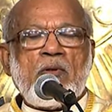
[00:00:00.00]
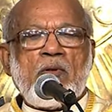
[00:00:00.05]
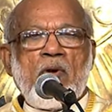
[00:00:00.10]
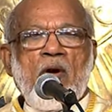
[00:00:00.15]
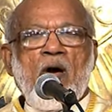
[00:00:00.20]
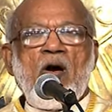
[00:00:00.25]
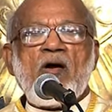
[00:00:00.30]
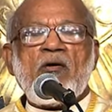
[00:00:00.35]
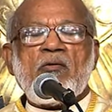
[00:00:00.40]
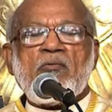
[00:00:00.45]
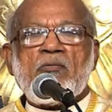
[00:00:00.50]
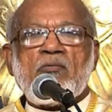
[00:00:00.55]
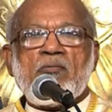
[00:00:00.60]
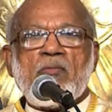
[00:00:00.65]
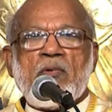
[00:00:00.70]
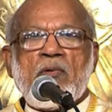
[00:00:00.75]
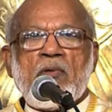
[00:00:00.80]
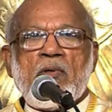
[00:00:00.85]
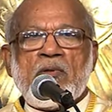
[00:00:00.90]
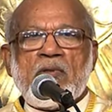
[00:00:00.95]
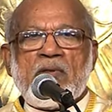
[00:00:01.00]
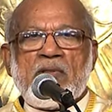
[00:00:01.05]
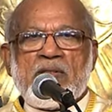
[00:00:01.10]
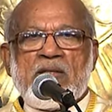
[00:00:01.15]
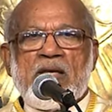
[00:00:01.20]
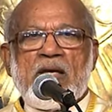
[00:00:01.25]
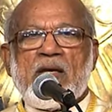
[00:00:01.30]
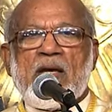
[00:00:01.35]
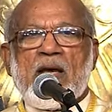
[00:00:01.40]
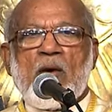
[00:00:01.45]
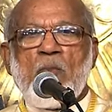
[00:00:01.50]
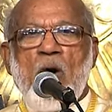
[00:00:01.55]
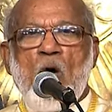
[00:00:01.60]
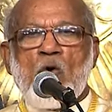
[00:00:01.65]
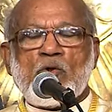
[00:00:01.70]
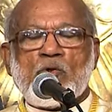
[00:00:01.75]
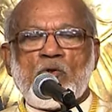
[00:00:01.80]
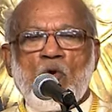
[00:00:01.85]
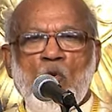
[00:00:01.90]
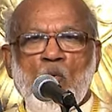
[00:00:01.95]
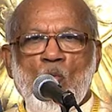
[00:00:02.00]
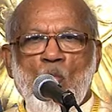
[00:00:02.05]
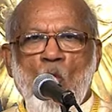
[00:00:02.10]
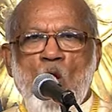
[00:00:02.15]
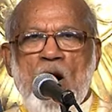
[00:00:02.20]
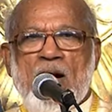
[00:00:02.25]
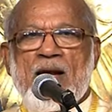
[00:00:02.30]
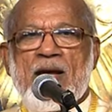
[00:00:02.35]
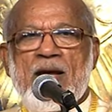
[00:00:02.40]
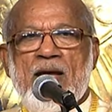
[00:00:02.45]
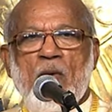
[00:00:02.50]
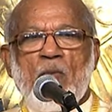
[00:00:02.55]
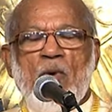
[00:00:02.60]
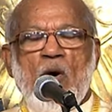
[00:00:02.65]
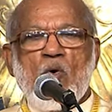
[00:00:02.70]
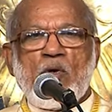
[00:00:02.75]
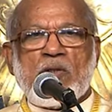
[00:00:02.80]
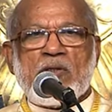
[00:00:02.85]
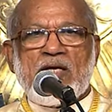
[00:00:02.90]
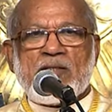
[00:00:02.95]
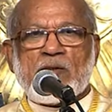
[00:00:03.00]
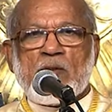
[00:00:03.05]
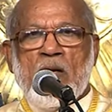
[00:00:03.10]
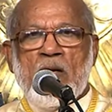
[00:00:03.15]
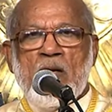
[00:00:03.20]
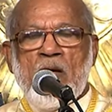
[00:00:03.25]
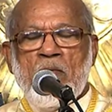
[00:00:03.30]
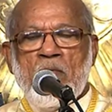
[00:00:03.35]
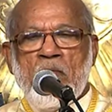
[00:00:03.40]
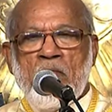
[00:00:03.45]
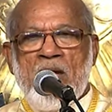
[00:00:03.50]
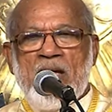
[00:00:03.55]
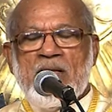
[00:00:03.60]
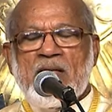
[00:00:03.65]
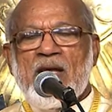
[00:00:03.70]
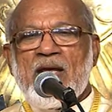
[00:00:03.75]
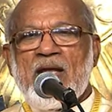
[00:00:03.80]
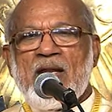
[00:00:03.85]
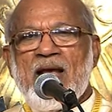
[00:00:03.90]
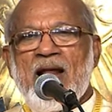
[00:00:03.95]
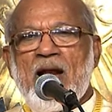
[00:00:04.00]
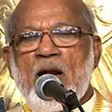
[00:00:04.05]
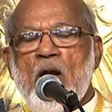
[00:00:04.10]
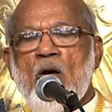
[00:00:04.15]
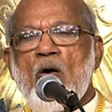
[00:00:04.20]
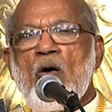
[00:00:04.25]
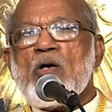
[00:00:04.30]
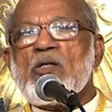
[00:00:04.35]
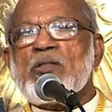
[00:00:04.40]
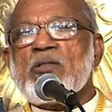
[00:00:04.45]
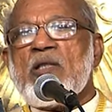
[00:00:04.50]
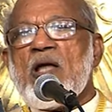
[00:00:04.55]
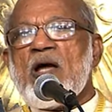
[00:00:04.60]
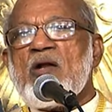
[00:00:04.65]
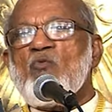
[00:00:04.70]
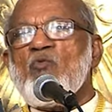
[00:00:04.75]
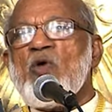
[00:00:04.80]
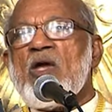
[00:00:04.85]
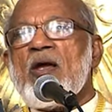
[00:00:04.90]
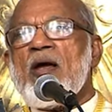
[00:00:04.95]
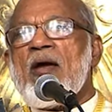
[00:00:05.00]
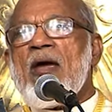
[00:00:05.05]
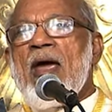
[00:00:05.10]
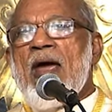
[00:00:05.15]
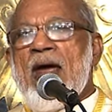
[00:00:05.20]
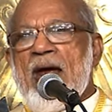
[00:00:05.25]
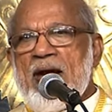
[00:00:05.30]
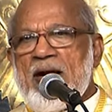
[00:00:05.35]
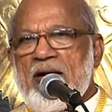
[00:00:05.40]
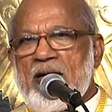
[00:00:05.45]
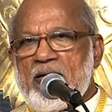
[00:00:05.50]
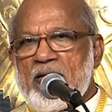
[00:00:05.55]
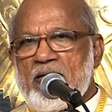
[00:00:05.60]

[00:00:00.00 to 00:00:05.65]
Don't think about or worry about this material loss that we had.